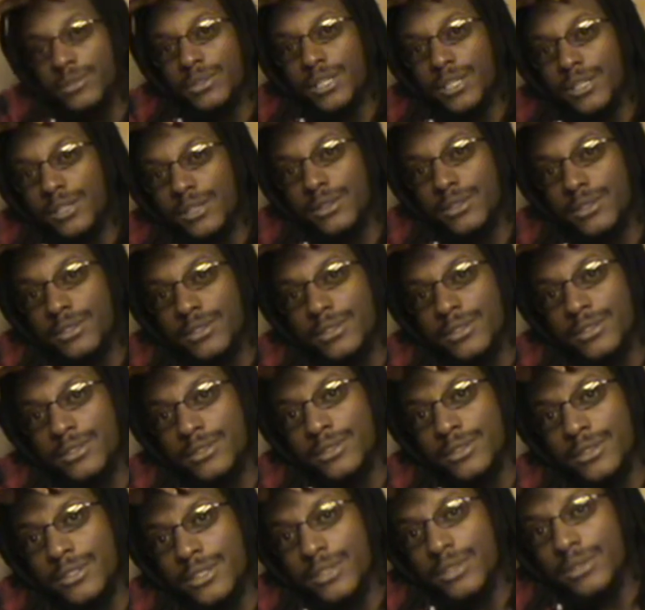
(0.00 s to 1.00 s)
We out here at the
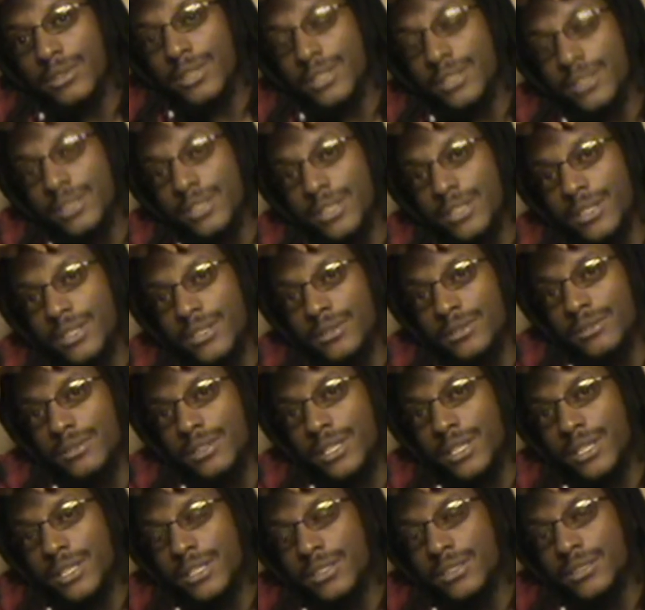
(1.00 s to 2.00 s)
studio right now,
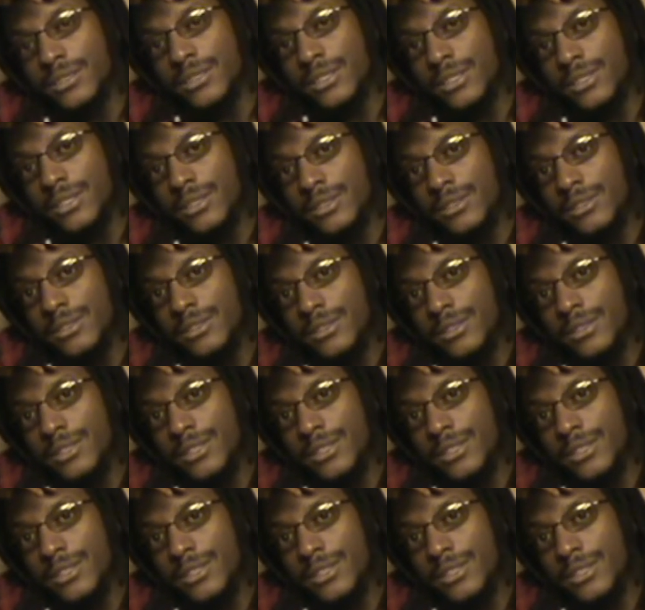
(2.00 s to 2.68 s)
Lions Den.